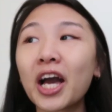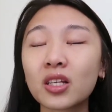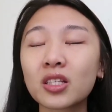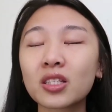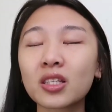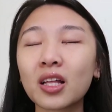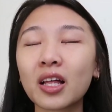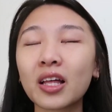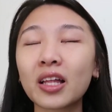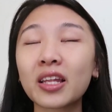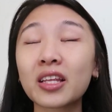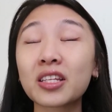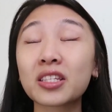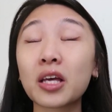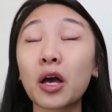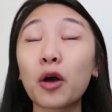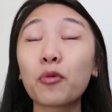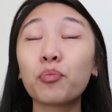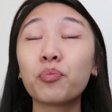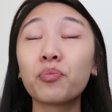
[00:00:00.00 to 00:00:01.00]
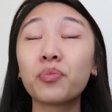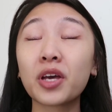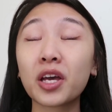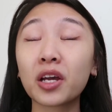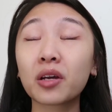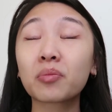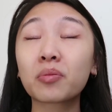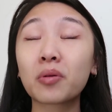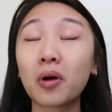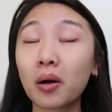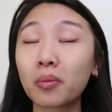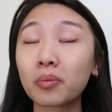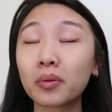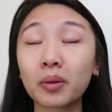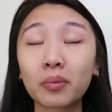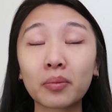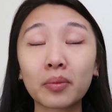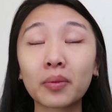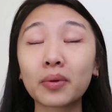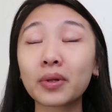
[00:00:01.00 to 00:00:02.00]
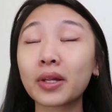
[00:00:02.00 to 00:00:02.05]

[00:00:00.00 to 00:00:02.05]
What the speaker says: there's a big problem,